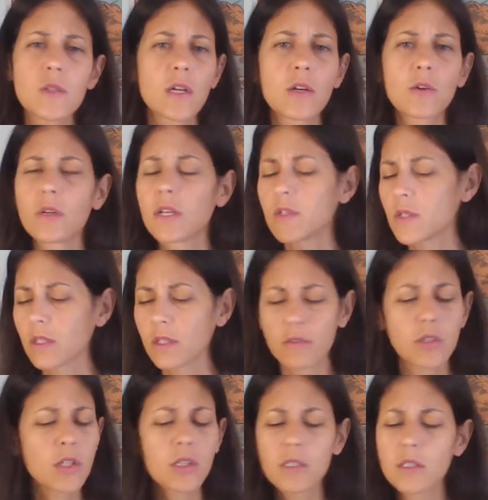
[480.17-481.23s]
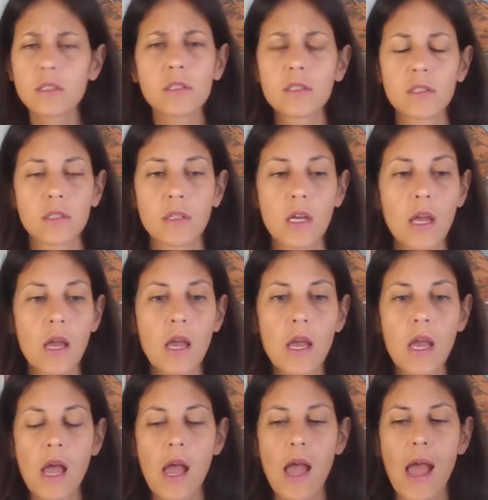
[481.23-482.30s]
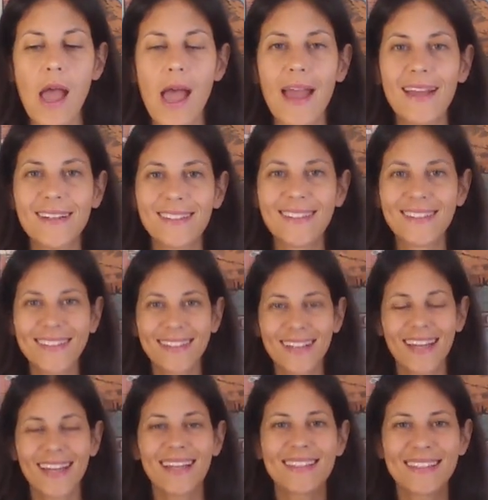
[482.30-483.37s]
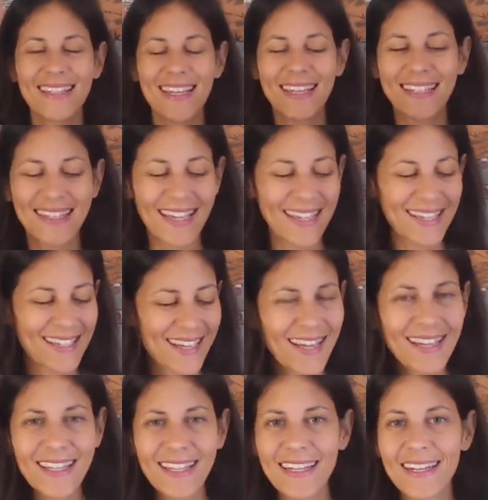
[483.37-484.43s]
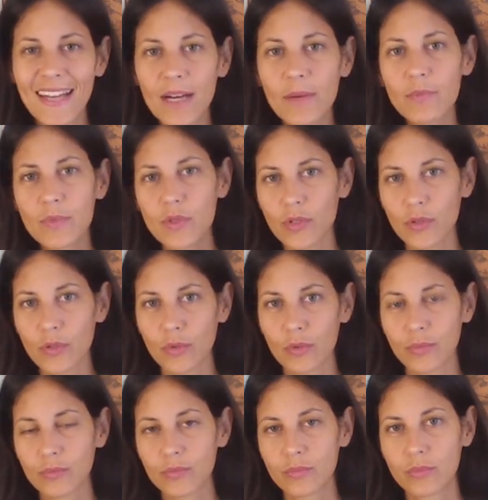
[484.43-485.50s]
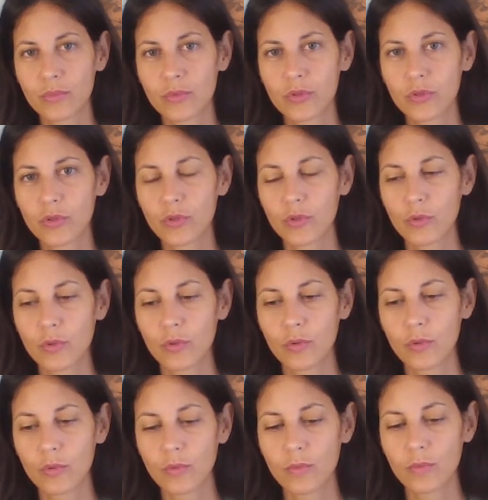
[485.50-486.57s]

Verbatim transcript: I agree. Yes, I agree. And it, it, it kind of numbs you to